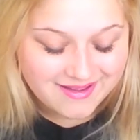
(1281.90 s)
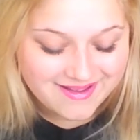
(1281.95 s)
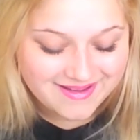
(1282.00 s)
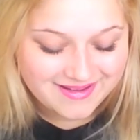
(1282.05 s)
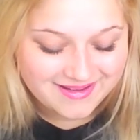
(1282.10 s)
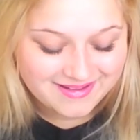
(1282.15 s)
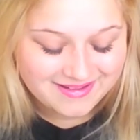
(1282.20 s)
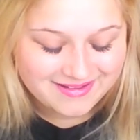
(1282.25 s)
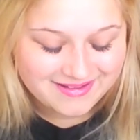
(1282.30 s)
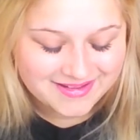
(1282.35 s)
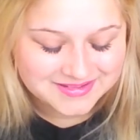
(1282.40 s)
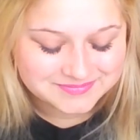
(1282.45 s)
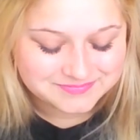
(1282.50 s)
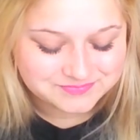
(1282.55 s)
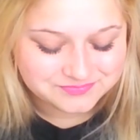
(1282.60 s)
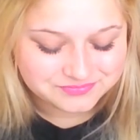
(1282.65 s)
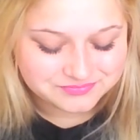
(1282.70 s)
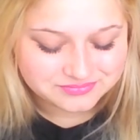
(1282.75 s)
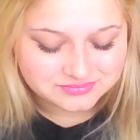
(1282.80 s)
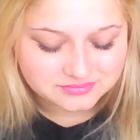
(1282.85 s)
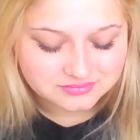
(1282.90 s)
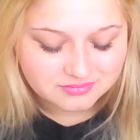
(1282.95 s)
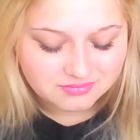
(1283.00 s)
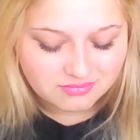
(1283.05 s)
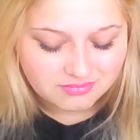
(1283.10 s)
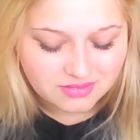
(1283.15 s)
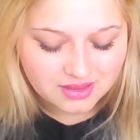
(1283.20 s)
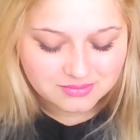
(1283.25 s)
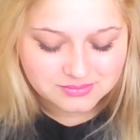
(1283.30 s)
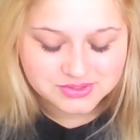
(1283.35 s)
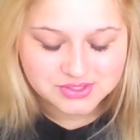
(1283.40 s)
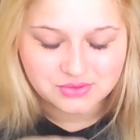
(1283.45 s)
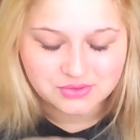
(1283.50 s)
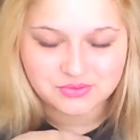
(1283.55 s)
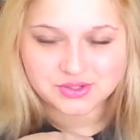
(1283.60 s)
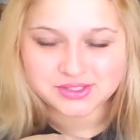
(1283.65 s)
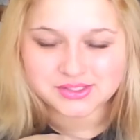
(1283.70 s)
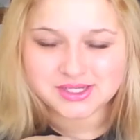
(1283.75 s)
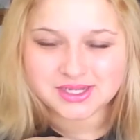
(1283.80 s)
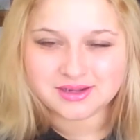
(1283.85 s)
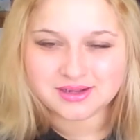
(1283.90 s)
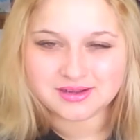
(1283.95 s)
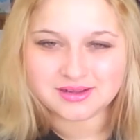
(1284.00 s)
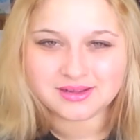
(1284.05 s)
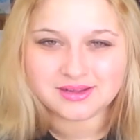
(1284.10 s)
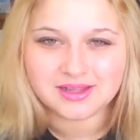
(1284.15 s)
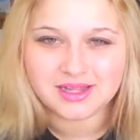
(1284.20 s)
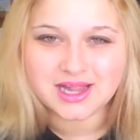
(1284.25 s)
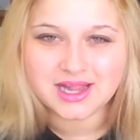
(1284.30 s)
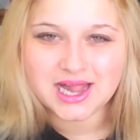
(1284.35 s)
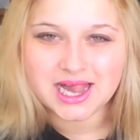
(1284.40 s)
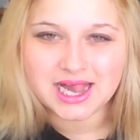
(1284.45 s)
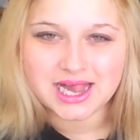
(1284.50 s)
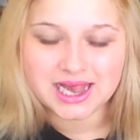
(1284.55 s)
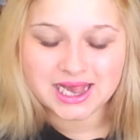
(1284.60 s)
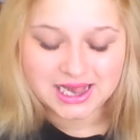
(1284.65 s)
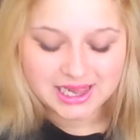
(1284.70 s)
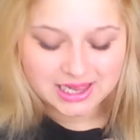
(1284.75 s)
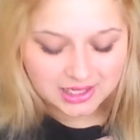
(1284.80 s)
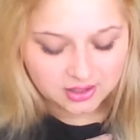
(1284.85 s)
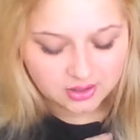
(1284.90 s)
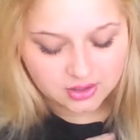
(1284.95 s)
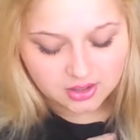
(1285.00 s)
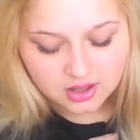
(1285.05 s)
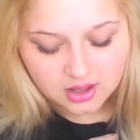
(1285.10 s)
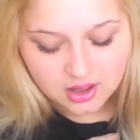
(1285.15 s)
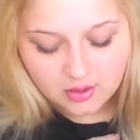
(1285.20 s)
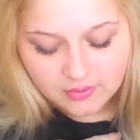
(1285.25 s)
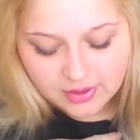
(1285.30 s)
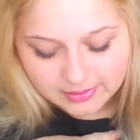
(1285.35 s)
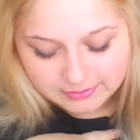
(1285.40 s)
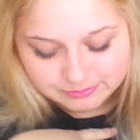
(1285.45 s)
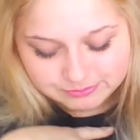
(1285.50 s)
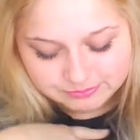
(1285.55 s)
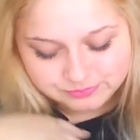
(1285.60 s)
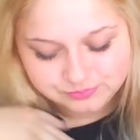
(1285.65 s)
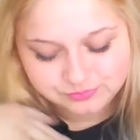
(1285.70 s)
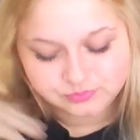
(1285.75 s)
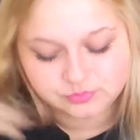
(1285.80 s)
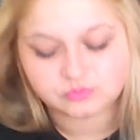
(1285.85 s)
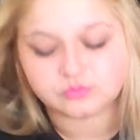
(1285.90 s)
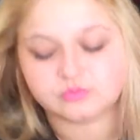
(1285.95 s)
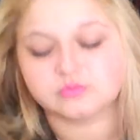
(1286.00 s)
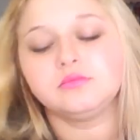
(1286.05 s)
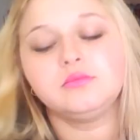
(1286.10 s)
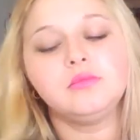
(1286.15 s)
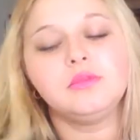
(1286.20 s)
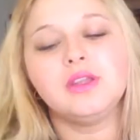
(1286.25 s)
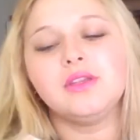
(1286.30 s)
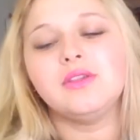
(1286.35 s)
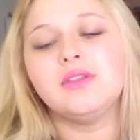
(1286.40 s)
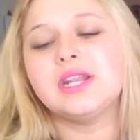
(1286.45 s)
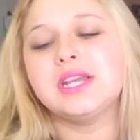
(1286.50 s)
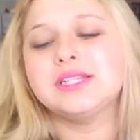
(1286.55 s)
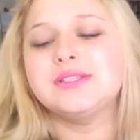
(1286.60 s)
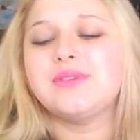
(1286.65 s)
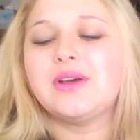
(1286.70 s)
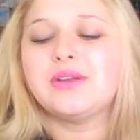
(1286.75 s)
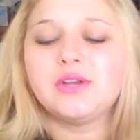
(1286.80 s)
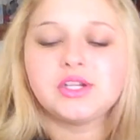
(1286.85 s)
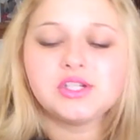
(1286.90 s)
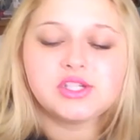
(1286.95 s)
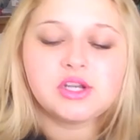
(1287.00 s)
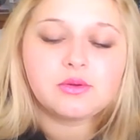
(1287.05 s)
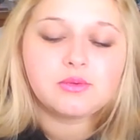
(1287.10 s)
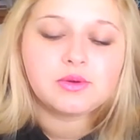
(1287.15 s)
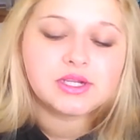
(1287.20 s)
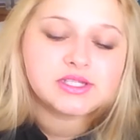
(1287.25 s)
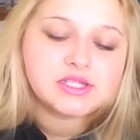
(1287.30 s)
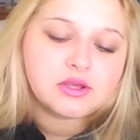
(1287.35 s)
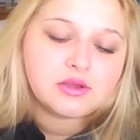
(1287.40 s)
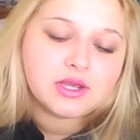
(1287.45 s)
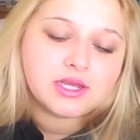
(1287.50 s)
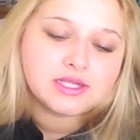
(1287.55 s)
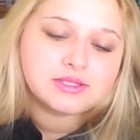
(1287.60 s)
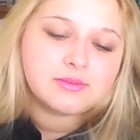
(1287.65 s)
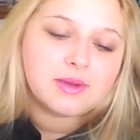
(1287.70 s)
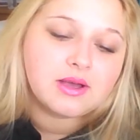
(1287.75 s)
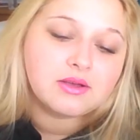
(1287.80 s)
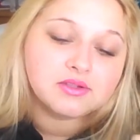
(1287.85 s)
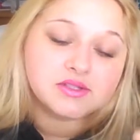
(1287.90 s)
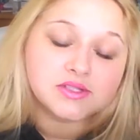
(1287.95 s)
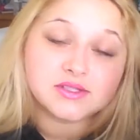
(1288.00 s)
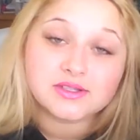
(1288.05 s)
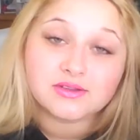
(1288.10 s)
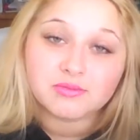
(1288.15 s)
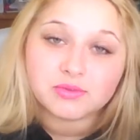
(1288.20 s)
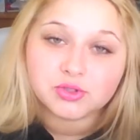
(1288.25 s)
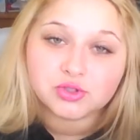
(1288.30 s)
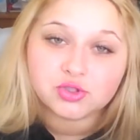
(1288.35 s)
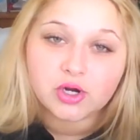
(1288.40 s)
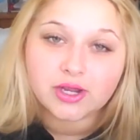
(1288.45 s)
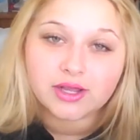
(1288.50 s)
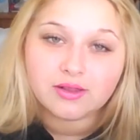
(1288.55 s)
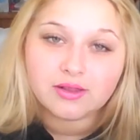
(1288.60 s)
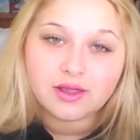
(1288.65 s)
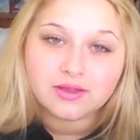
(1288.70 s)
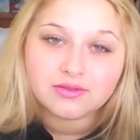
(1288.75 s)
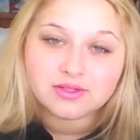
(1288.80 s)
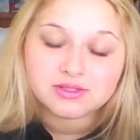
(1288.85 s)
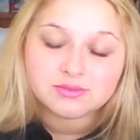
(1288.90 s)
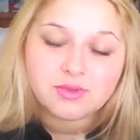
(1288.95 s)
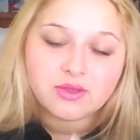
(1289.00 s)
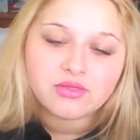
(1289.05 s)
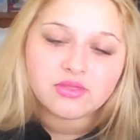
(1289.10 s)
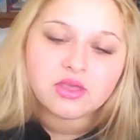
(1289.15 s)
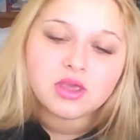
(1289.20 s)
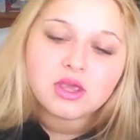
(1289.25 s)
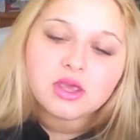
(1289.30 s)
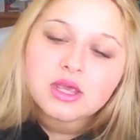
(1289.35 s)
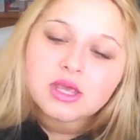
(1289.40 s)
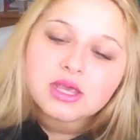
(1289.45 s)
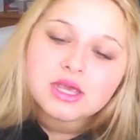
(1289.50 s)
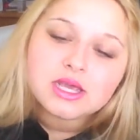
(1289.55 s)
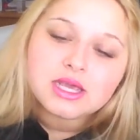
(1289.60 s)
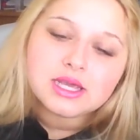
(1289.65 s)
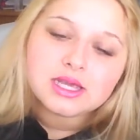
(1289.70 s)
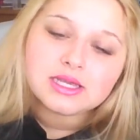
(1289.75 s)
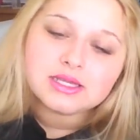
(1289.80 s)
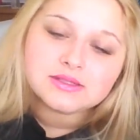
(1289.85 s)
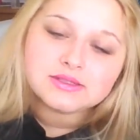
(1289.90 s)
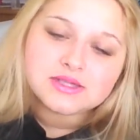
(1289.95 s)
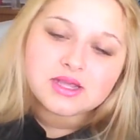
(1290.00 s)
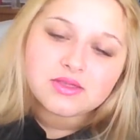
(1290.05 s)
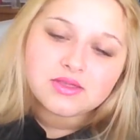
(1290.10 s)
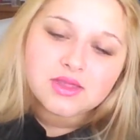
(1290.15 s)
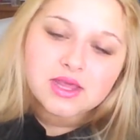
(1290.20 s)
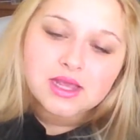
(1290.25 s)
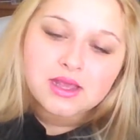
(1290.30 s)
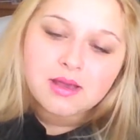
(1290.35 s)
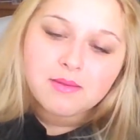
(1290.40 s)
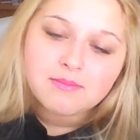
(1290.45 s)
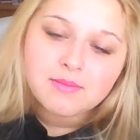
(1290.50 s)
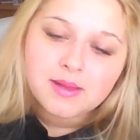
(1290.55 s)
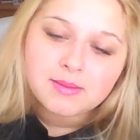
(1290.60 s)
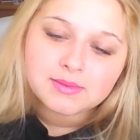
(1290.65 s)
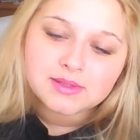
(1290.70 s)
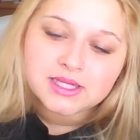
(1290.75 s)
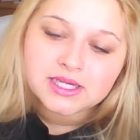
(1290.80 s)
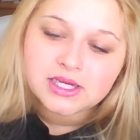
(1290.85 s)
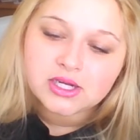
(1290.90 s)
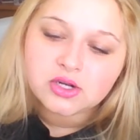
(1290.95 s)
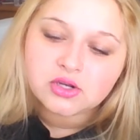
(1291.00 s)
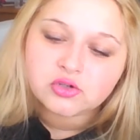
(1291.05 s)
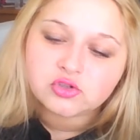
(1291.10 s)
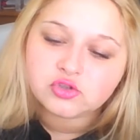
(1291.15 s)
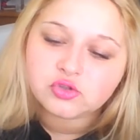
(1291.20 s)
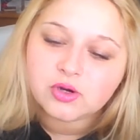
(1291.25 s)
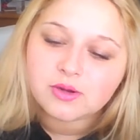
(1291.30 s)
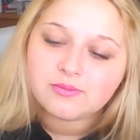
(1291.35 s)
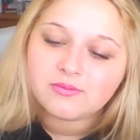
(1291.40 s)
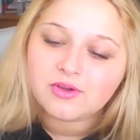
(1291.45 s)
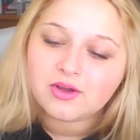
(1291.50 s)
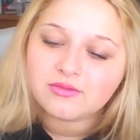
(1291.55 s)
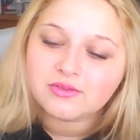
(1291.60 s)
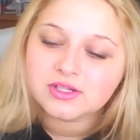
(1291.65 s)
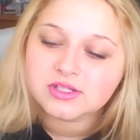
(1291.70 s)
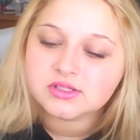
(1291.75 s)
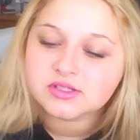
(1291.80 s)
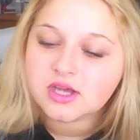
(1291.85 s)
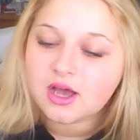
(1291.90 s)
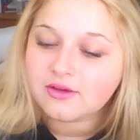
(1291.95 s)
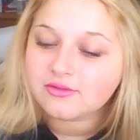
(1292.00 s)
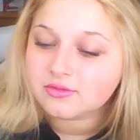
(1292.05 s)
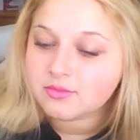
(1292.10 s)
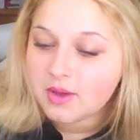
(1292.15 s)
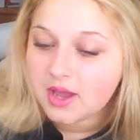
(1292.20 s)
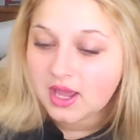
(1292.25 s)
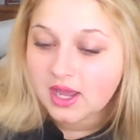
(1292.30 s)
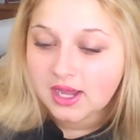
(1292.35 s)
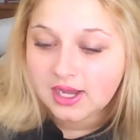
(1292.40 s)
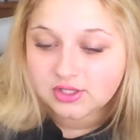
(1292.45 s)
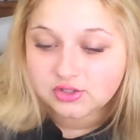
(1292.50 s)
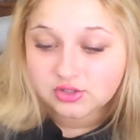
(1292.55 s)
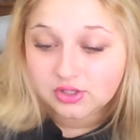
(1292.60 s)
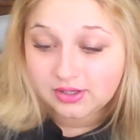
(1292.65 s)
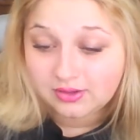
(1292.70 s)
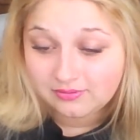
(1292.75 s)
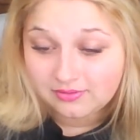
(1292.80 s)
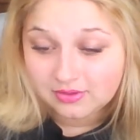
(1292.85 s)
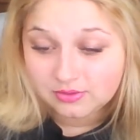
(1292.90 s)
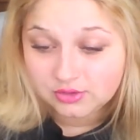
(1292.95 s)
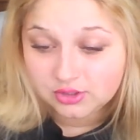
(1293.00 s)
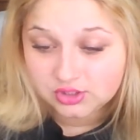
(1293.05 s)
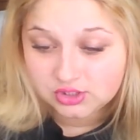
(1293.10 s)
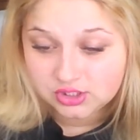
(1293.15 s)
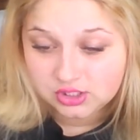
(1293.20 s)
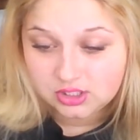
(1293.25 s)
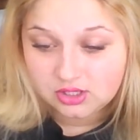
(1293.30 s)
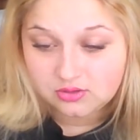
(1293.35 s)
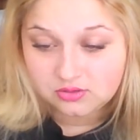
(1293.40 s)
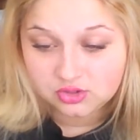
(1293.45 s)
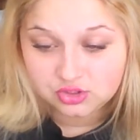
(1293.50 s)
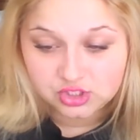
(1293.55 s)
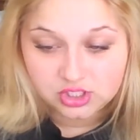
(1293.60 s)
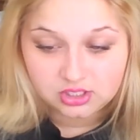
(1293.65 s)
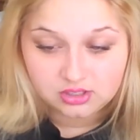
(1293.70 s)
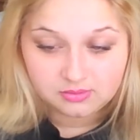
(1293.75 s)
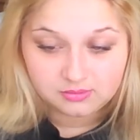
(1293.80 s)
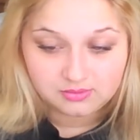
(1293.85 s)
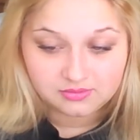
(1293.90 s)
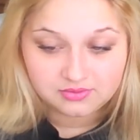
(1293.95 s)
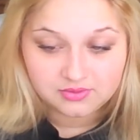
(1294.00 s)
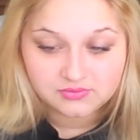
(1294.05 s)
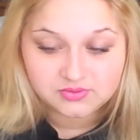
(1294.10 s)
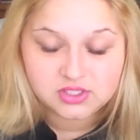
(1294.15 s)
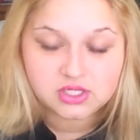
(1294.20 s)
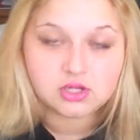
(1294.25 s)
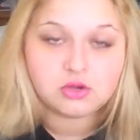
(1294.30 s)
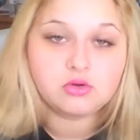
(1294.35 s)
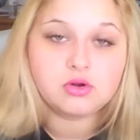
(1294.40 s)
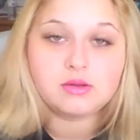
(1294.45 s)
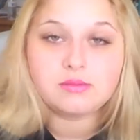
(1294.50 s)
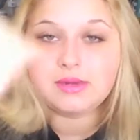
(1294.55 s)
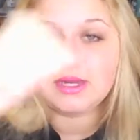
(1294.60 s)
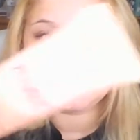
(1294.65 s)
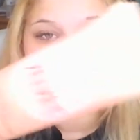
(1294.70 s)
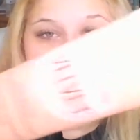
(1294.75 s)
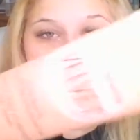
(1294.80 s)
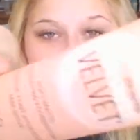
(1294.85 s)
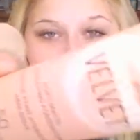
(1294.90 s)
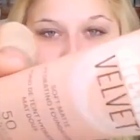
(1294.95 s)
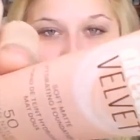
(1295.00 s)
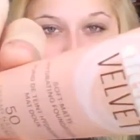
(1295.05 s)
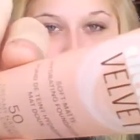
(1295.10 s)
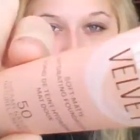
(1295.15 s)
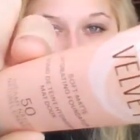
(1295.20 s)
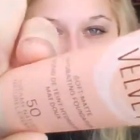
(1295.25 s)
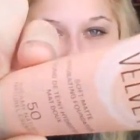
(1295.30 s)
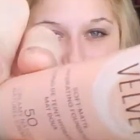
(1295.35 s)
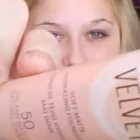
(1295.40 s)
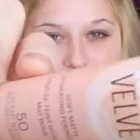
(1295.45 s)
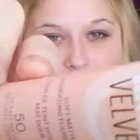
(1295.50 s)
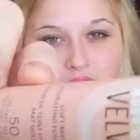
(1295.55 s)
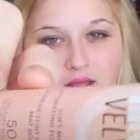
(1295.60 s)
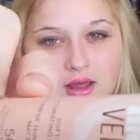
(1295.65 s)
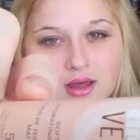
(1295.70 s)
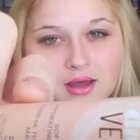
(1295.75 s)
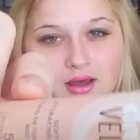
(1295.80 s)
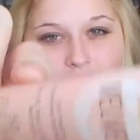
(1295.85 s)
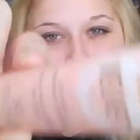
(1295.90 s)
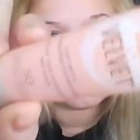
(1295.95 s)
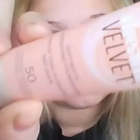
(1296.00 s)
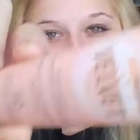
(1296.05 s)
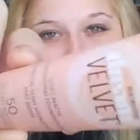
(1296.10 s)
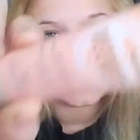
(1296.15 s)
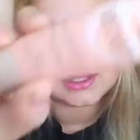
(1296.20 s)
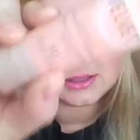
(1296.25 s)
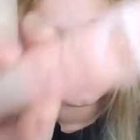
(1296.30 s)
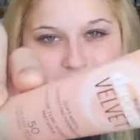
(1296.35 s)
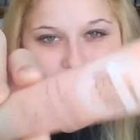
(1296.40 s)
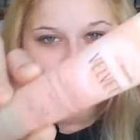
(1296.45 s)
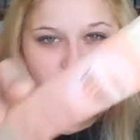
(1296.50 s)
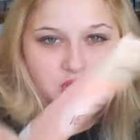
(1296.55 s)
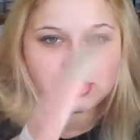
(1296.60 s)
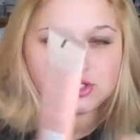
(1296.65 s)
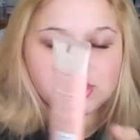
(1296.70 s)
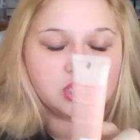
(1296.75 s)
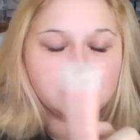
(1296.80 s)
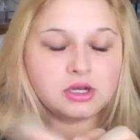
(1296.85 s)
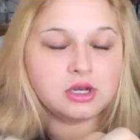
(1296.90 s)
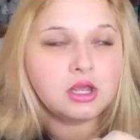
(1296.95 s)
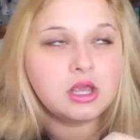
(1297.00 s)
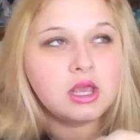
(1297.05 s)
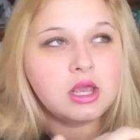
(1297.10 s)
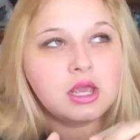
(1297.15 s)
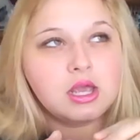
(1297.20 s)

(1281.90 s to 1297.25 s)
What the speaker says: I'm so thirsty. Okay. The next foundation I want to tell you guys about, since I've been trying a lot this month, is the Maybelline Dream Velvet Soft Matte Hydrating Foundation in the shade number 50, Creamy Natural. I love this foundation.